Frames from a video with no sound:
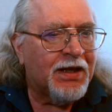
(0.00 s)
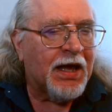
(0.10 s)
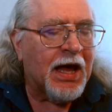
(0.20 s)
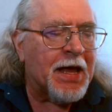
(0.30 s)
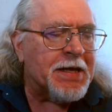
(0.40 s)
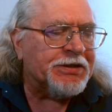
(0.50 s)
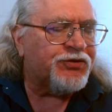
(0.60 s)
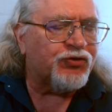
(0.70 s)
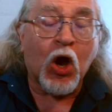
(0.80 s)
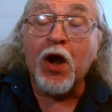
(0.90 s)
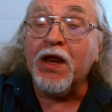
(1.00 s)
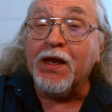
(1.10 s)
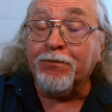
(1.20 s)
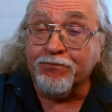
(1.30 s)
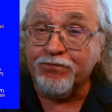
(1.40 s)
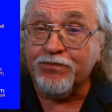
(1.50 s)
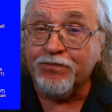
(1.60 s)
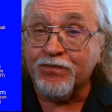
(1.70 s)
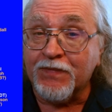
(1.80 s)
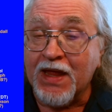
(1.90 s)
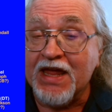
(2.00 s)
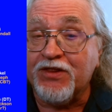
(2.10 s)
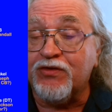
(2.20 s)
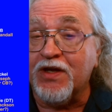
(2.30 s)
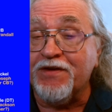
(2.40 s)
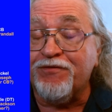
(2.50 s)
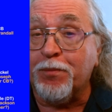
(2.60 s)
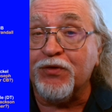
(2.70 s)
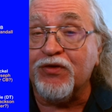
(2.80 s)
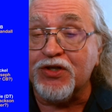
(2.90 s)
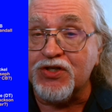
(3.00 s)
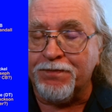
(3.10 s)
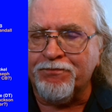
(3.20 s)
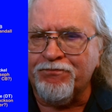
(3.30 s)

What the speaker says: Starting at the safety position,